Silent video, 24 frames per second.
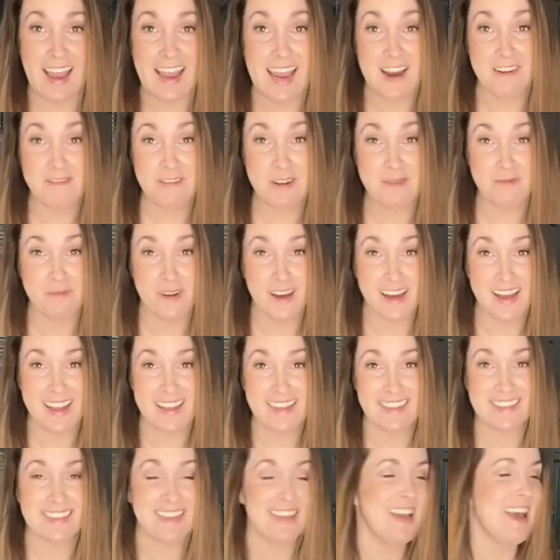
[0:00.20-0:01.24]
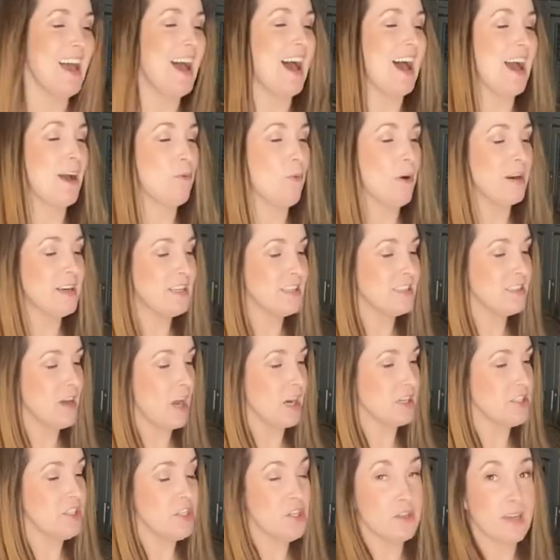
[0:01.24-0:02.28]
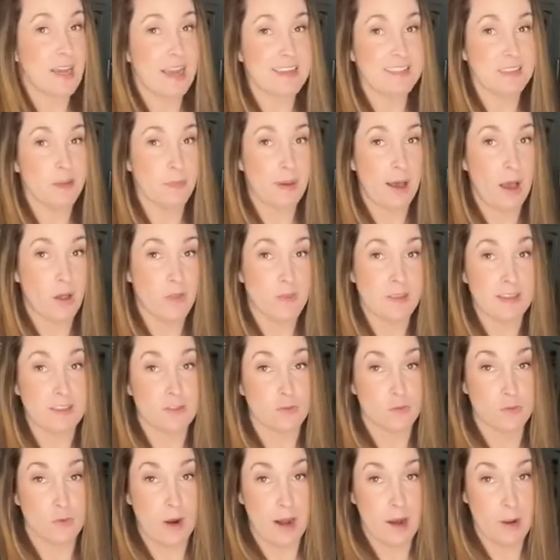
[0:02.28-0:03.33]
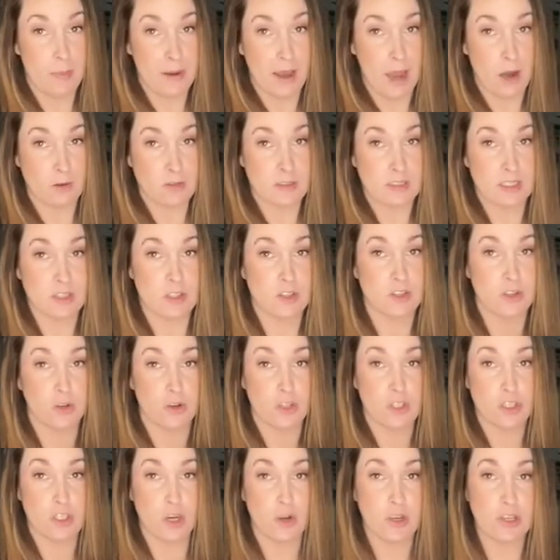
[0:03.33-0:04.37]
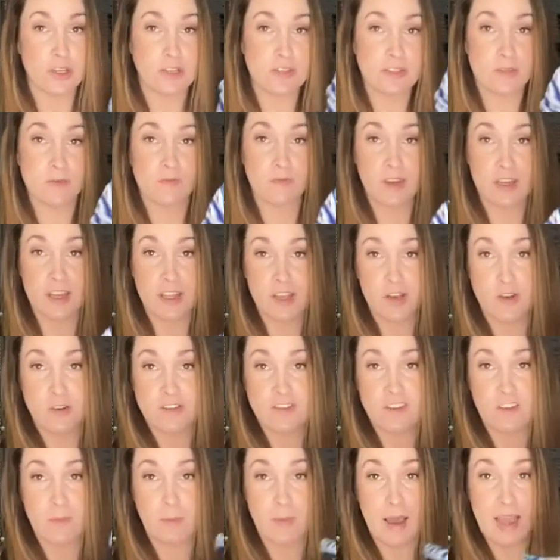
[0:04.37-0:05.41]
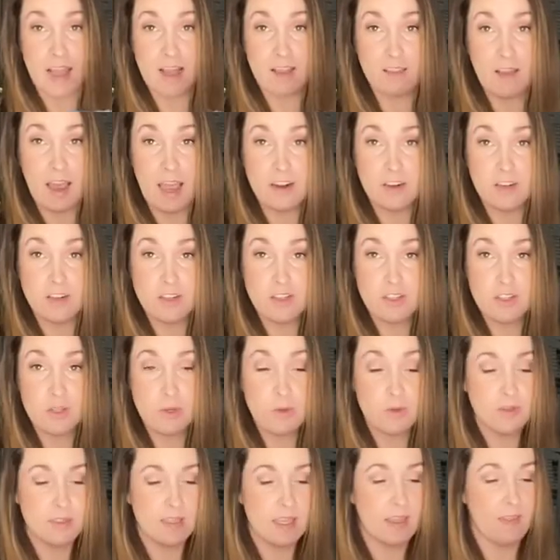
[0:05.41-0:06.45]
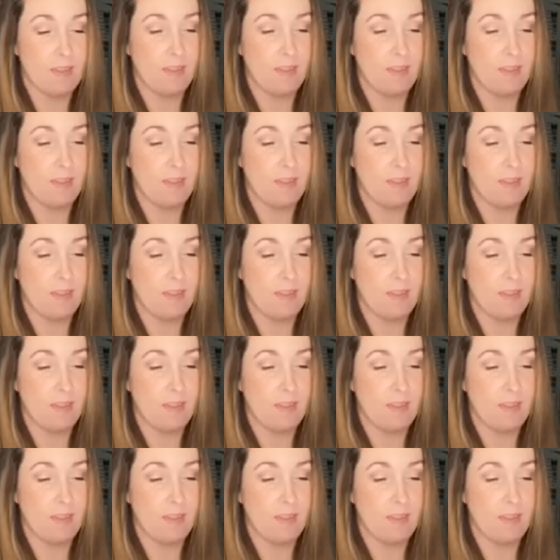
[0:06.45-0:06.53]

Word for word: everyone. I wanted to talk to you guys about these runabouts and so show you some videos of my gliders using